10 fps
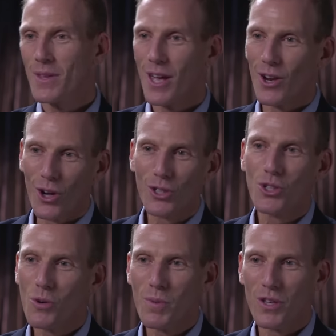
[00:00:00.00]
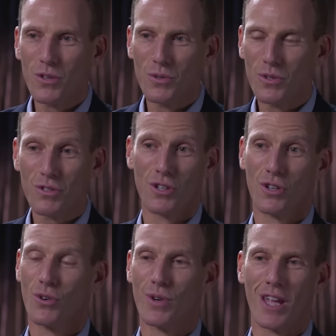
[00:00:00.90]
can also be used to
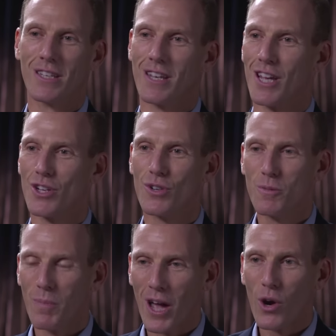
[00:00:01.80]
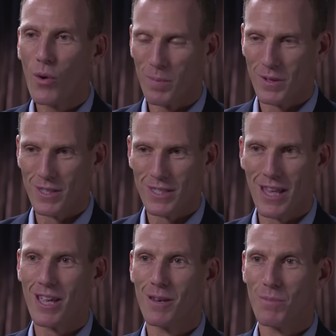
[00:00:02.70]
create dangerous bioweapons.
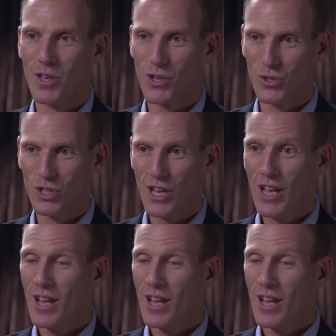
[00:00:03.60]
They can be used